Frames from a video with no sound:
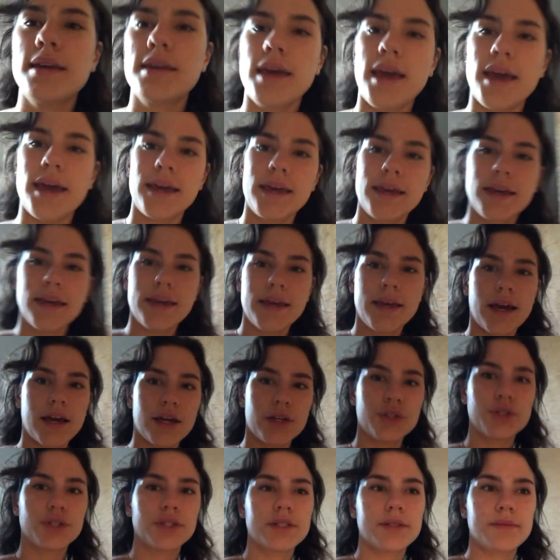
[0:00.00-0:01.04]
Yay, I
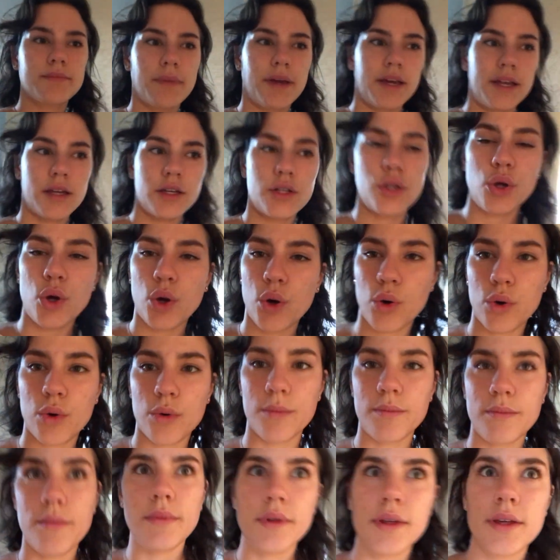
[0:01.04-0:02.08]
just made it
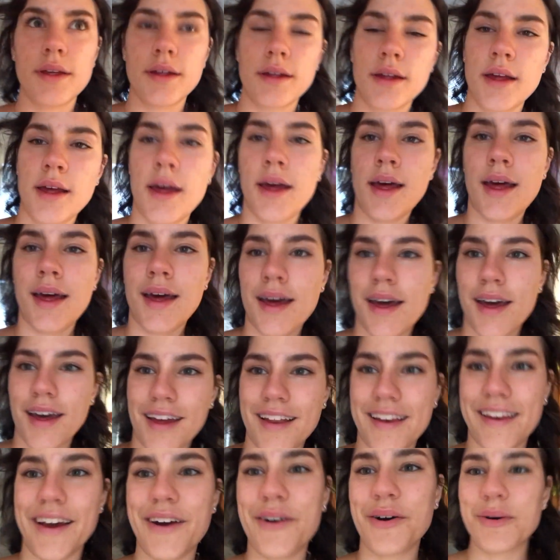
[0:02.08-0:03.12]
home
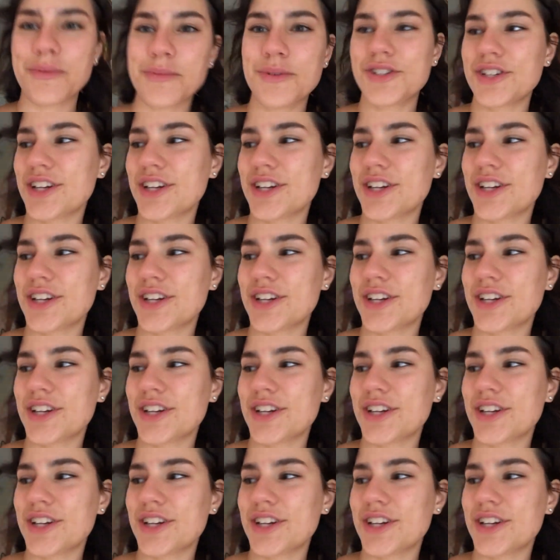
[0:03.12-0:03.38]
and now I'm